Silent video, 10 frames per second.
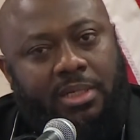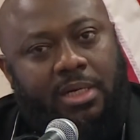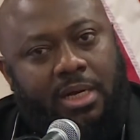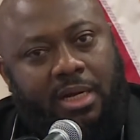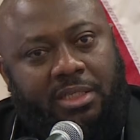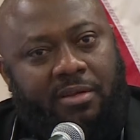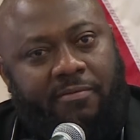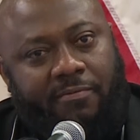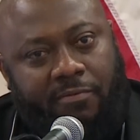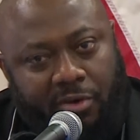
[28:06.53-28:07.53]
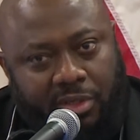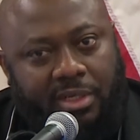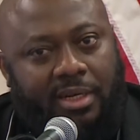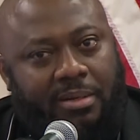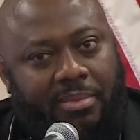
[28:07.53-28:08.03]
to us
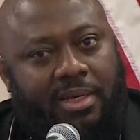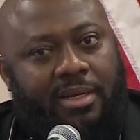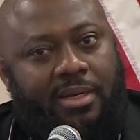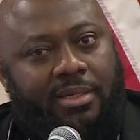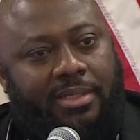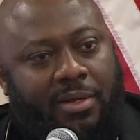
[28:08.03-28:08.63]
first at the beginning.